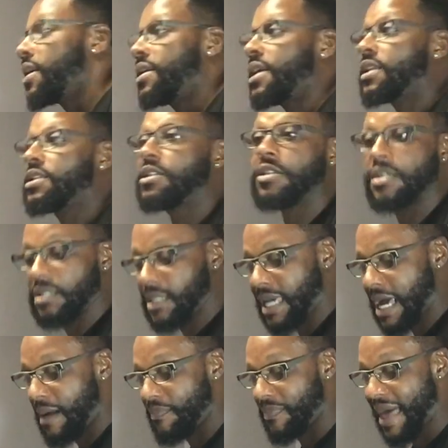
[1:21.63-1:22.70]
connected to your
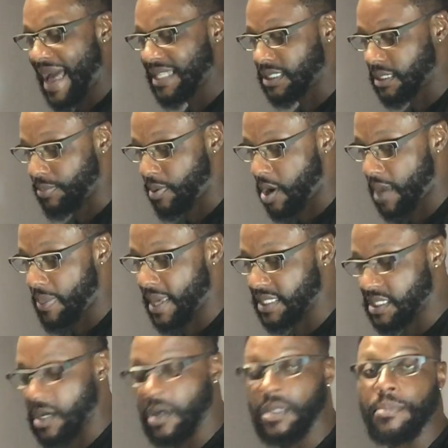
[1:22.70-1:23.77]
scalp, that's the part
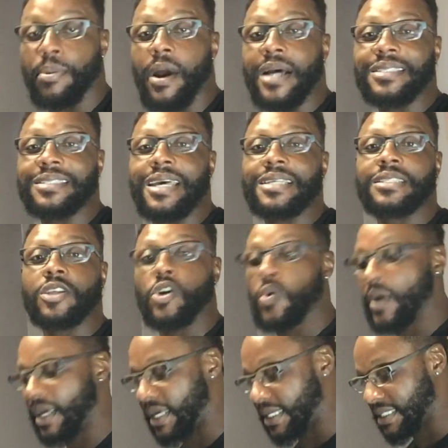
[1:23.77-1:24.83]
that's going to process the
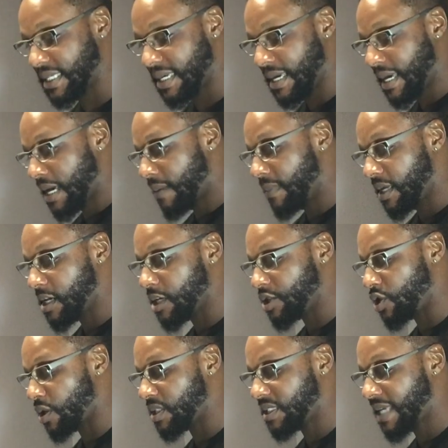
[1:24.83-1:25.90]
quickest,
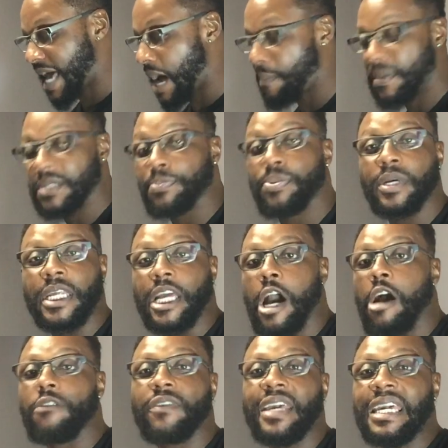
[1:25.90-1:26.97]
because your scalp is putting
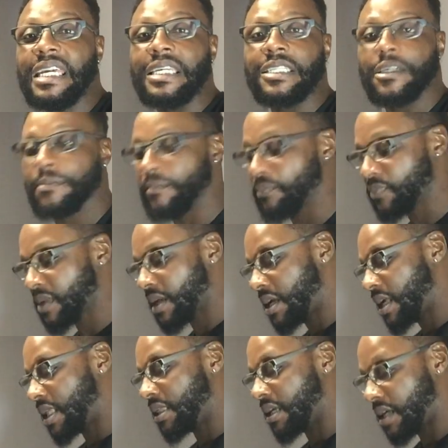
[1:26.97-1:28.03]
off heat.
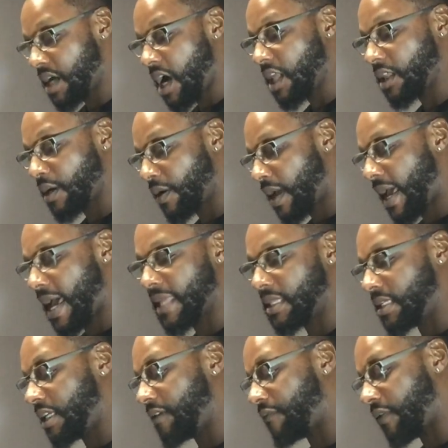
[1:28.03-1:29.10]
The color and
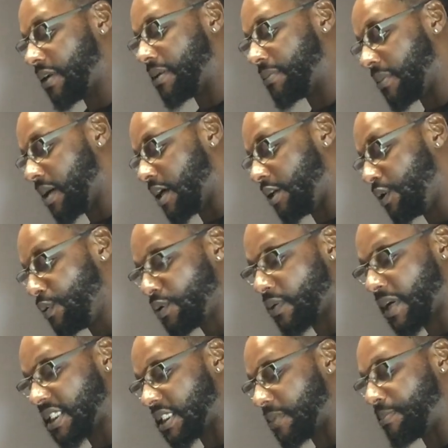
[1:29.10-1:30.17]
the different
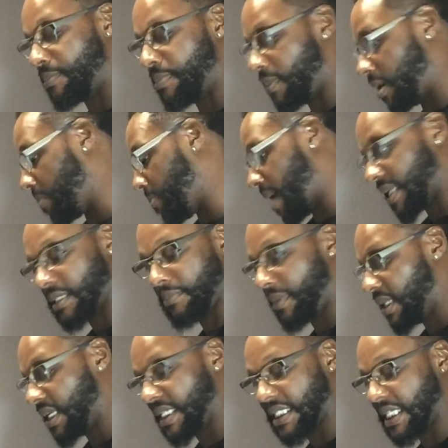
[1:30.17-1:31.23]
nutrients and
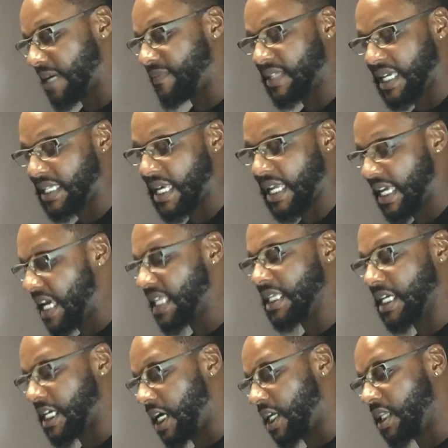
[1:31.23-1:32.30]
possibilities and everything that are in
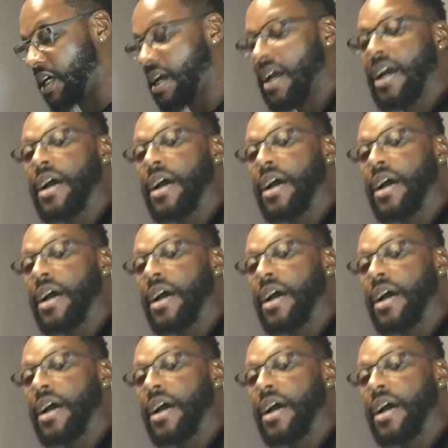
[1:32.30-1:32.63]
the color